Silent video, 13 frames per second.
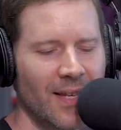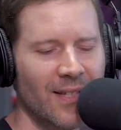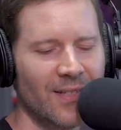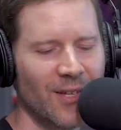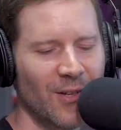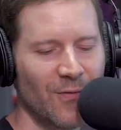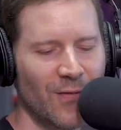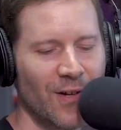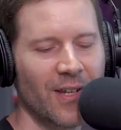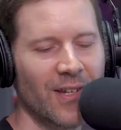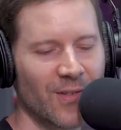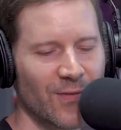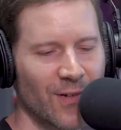it's getting
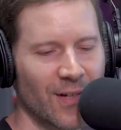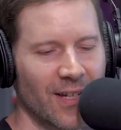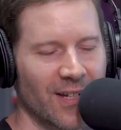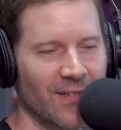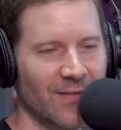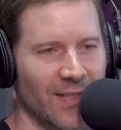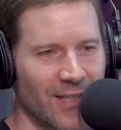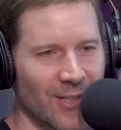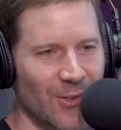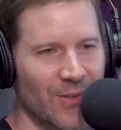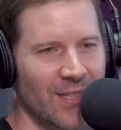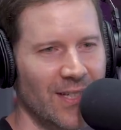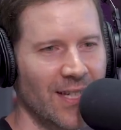funky, it's funky enough. The
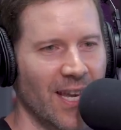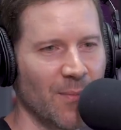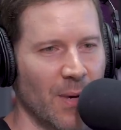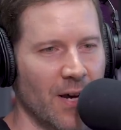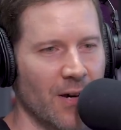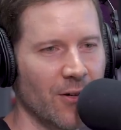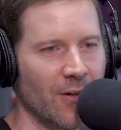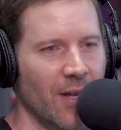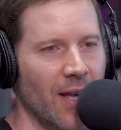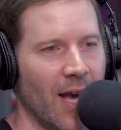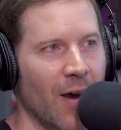DOC came mm-hmm. out.